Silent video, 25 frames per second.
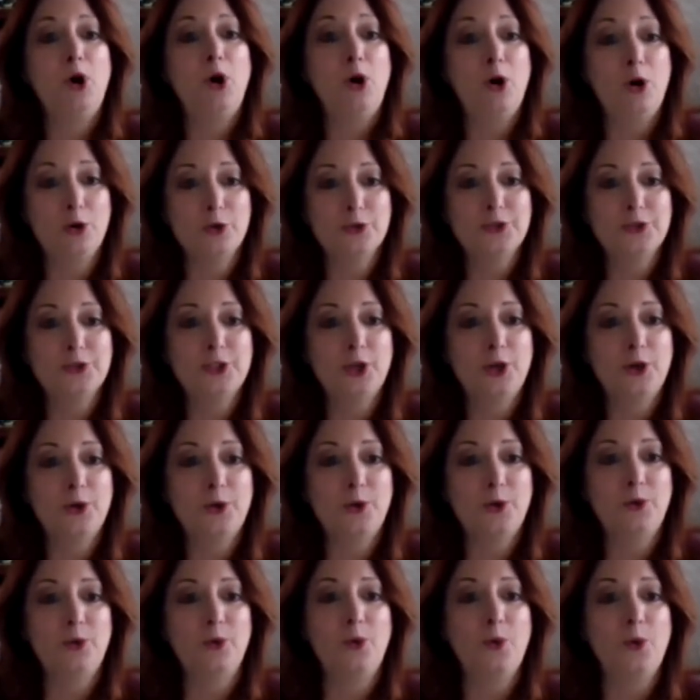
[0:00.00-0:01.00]

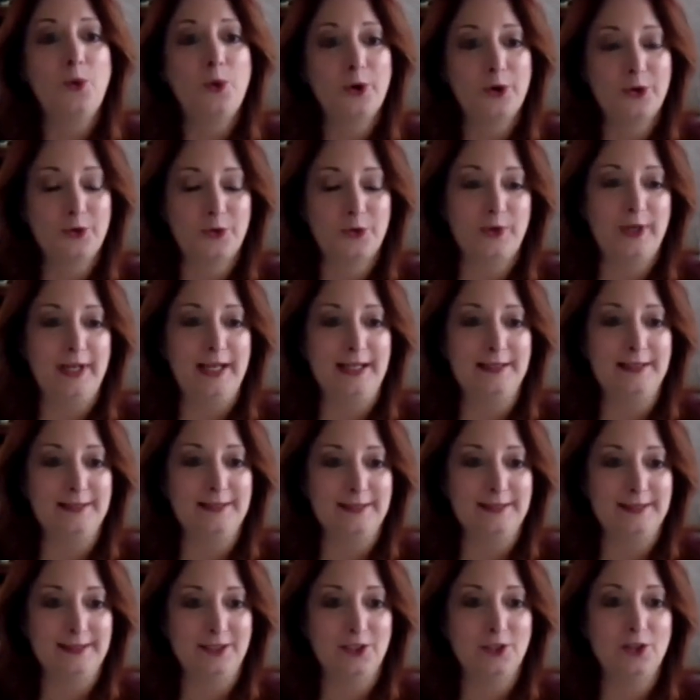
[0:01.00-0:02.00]
also ordering
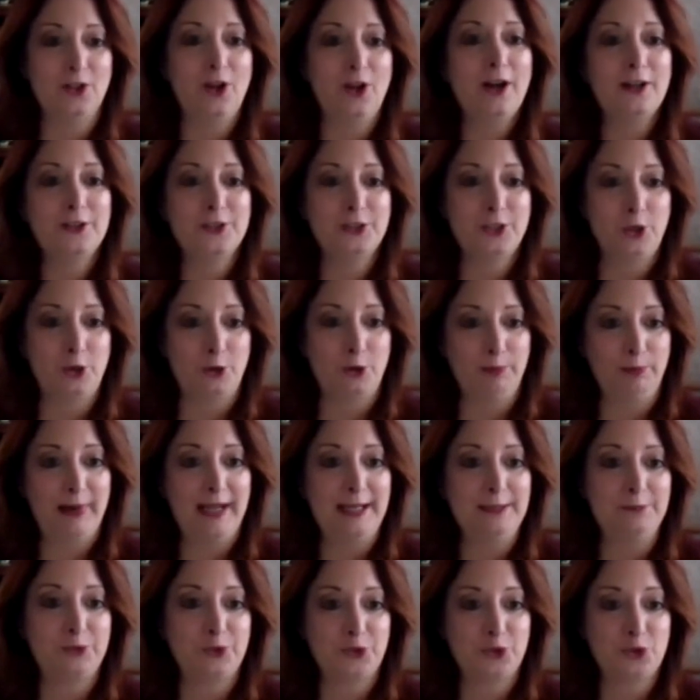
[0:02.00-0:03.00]
naloxone by
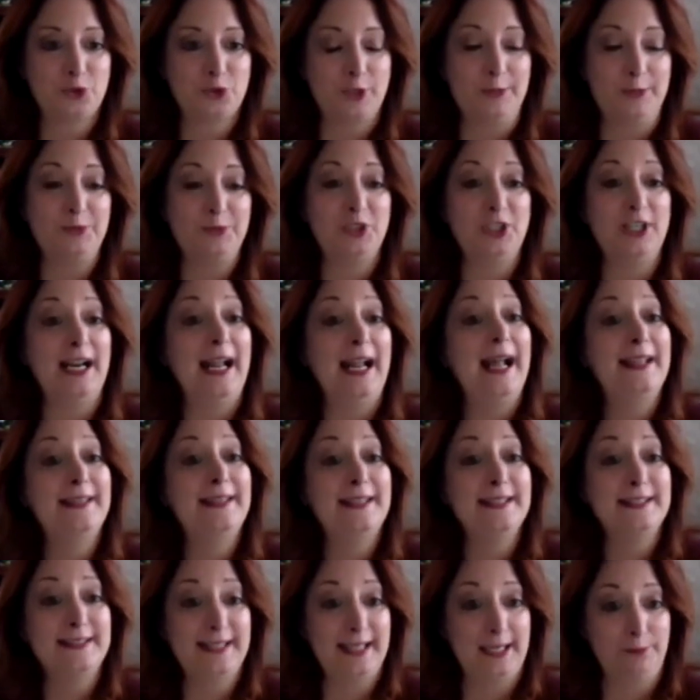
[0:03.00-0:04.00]
prescription at
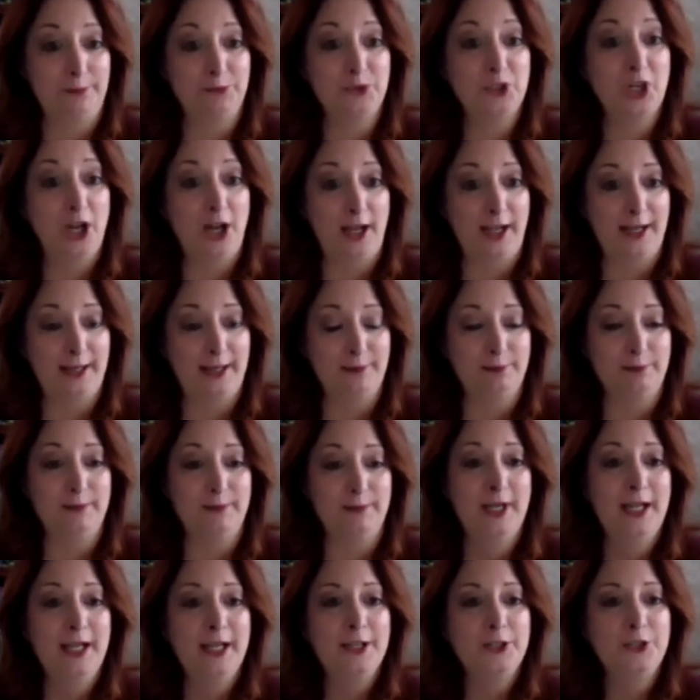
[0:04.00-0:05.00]
the same time.
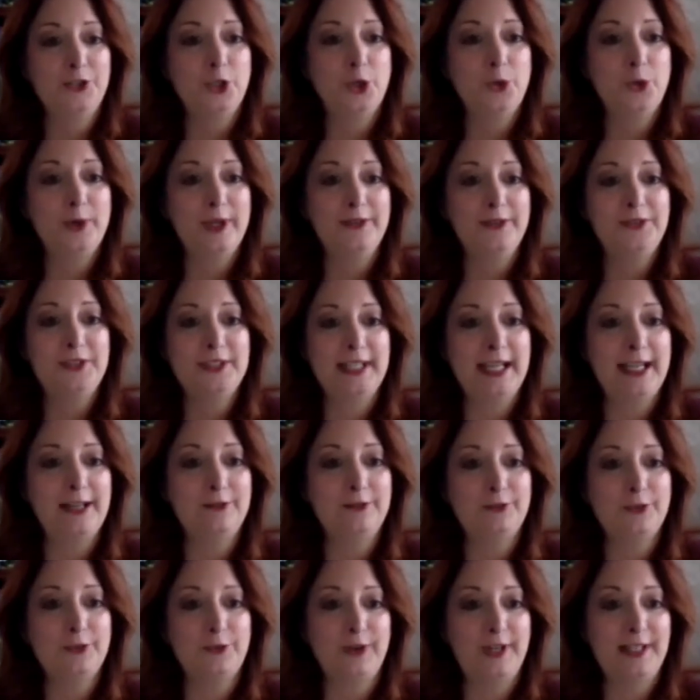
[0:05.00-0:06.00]
So if, say,
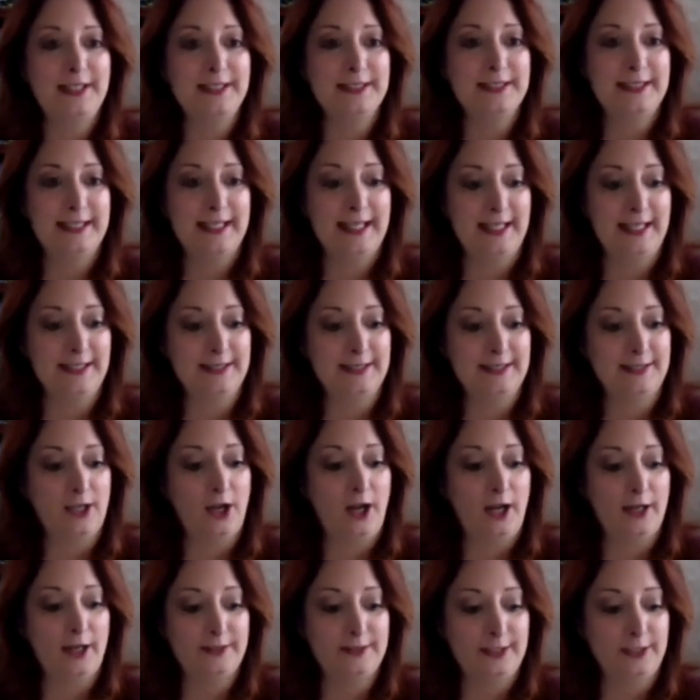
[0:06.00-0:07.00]
for instance,
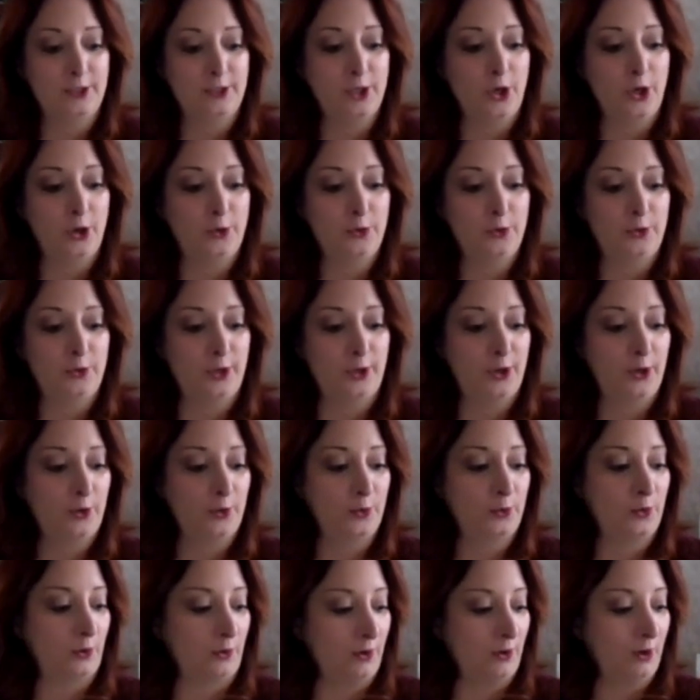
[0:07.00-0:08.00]

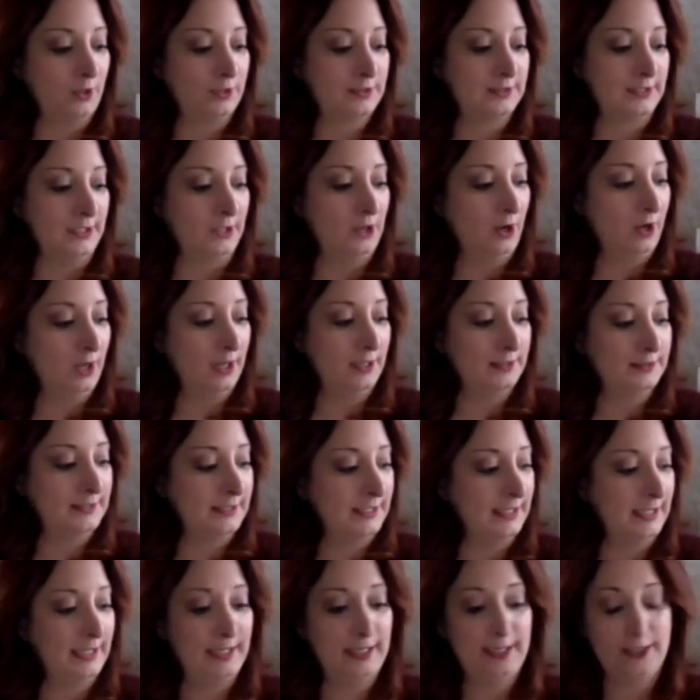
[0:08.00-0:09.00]
oxycodone or
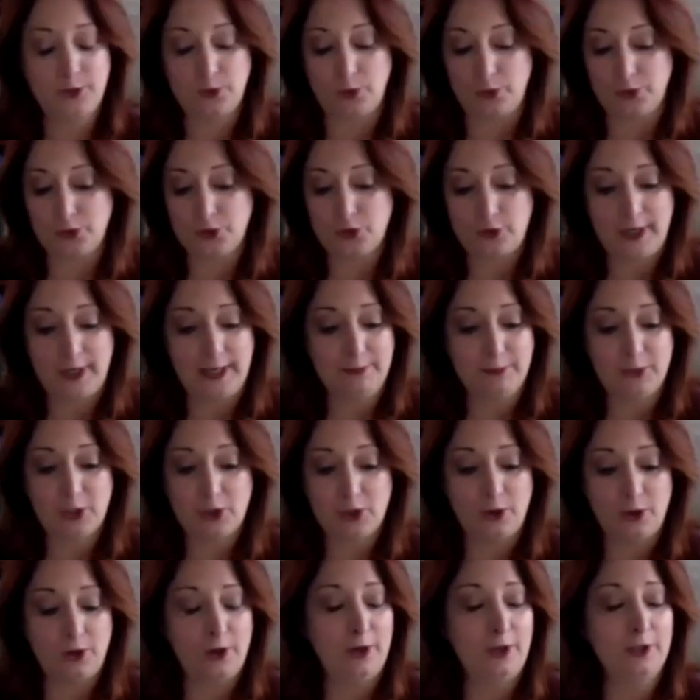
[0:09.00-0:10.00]
OxyContin or
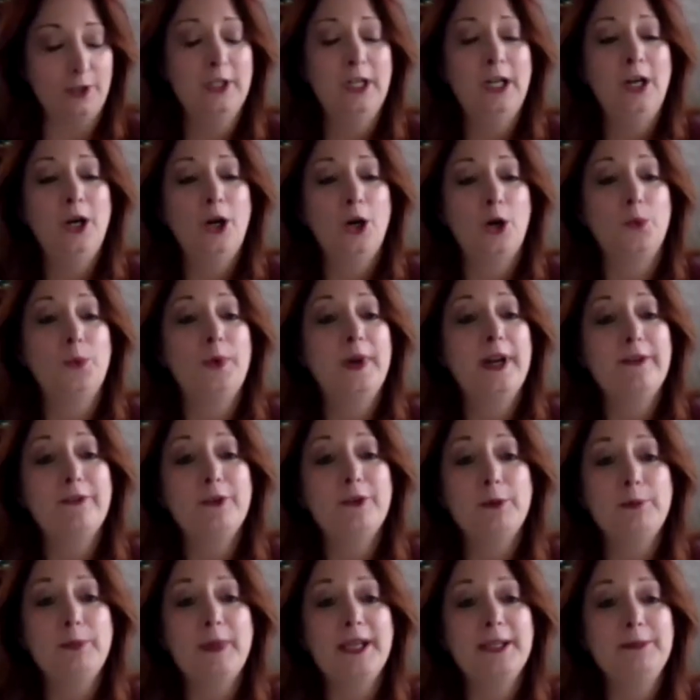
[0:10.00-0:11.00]
tramadol, or whatever
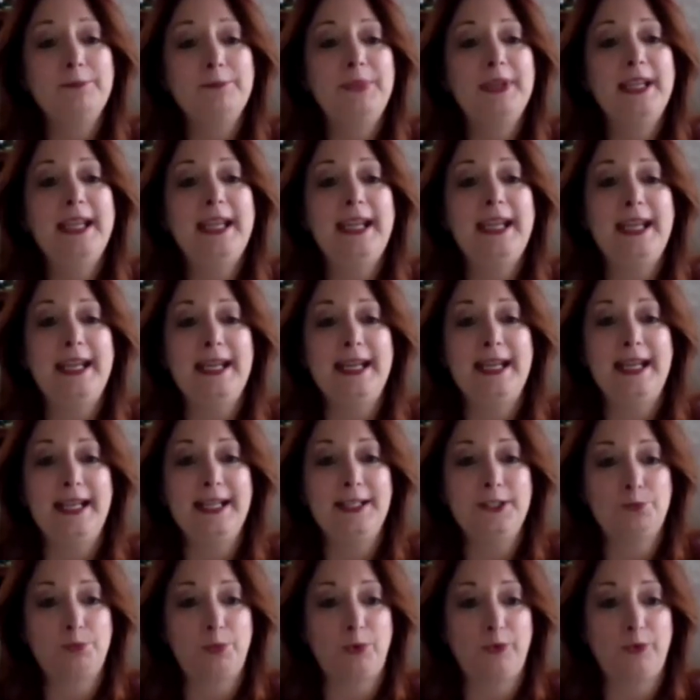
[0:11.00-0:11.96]
it might be, is